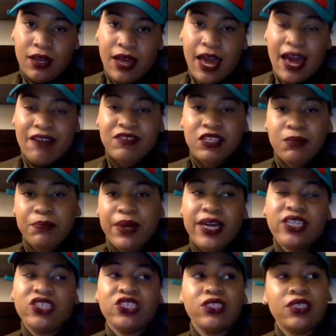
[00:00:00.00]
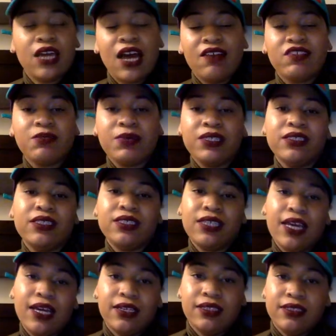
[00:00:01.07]
Have some patience and have some
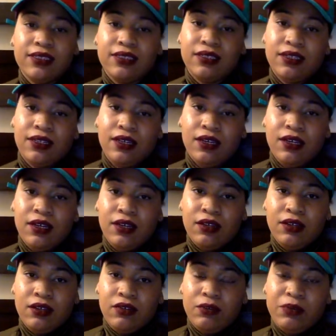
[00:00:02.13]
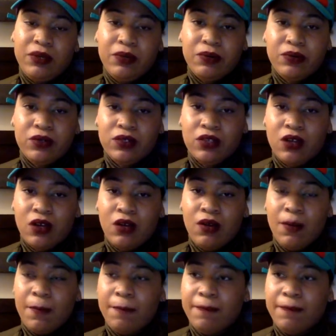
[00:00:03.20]
understanding for people, you know?